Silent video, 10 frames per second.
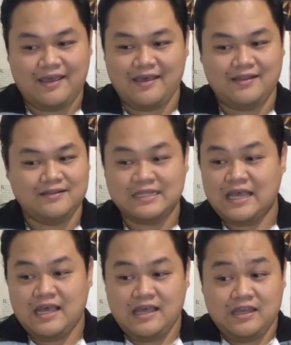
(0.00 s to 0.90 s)
and
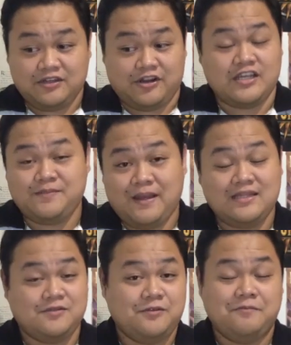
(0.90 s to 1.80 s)
crossed
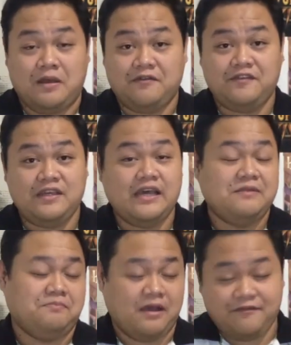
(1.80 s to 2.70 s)
paths with Buffy, and
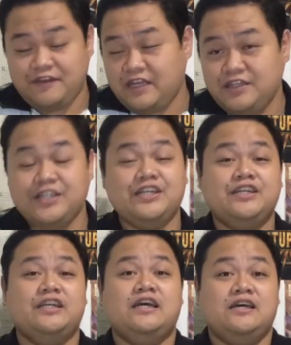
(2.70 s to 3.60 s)
Buffy and
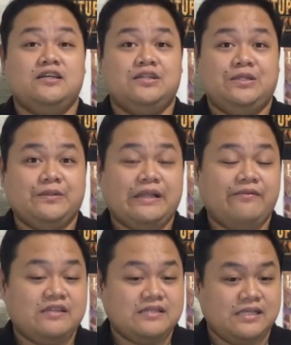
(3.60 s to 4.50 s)
her took
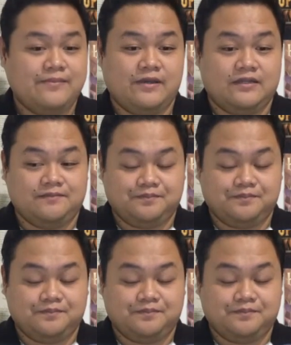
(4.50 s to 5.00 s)
down this demon.